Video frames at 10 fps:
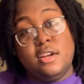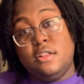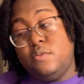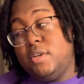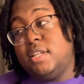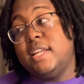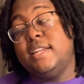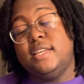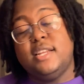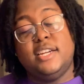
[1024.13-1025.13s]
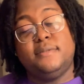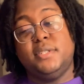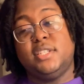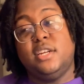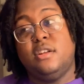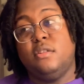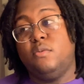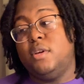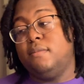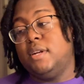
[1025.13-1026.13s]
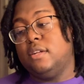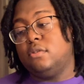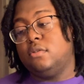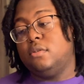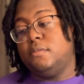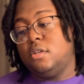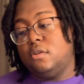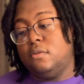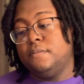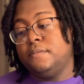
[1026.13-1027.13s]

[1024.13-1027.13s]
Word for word: another week. They did ask me to stay another week, but I told them no.